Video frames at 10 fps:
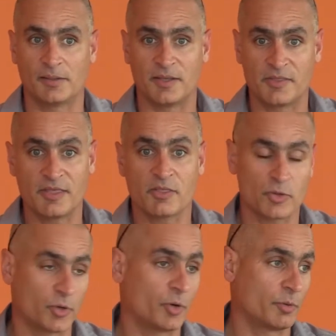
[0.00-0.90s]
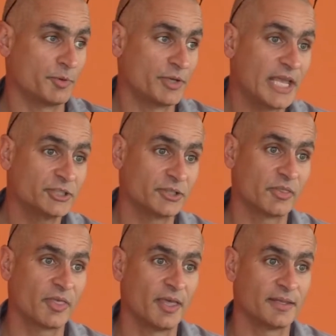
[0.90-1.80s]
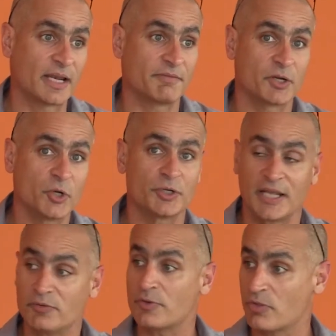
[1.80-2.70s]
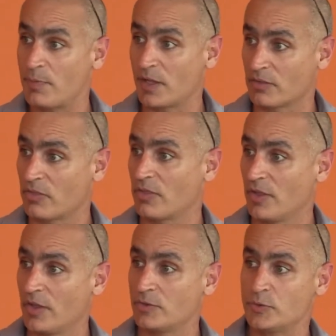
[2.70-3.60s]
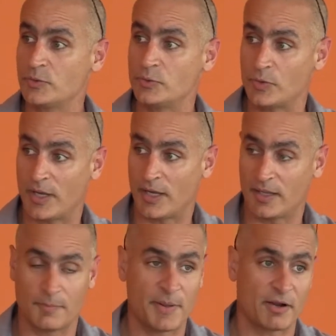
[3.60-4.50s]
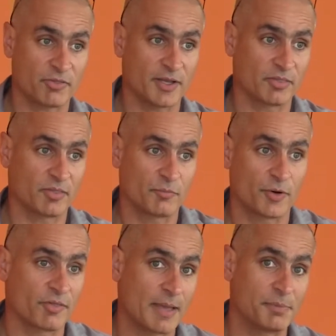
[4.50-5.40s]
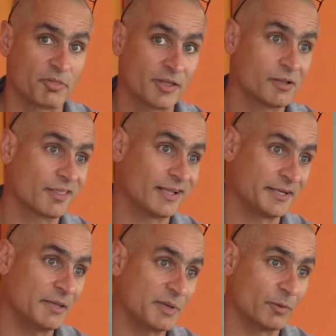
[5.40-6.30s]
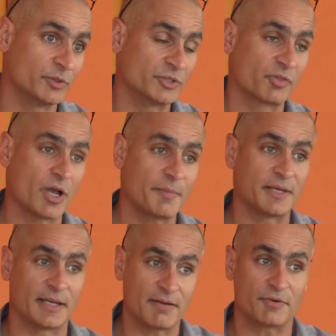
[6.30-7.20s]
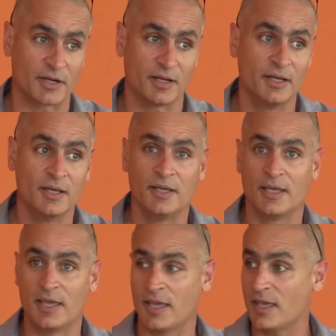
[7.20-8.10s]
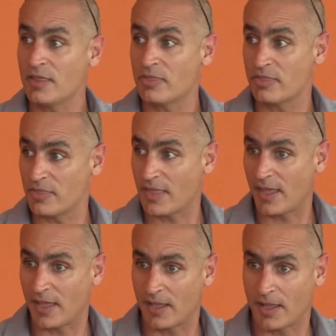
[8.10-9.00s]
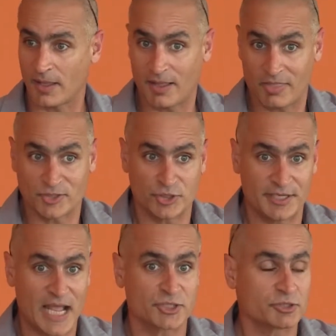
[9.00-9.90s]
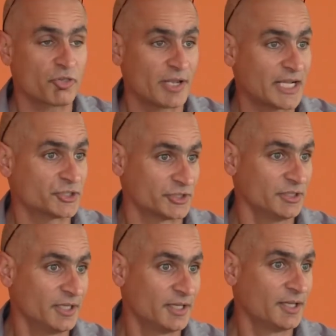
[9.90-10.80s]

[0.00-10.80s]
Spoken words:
diseases or mutations that have occurred in response to parasites. For example, sickle cell anemia, which is common in Africa, is essentially natural selection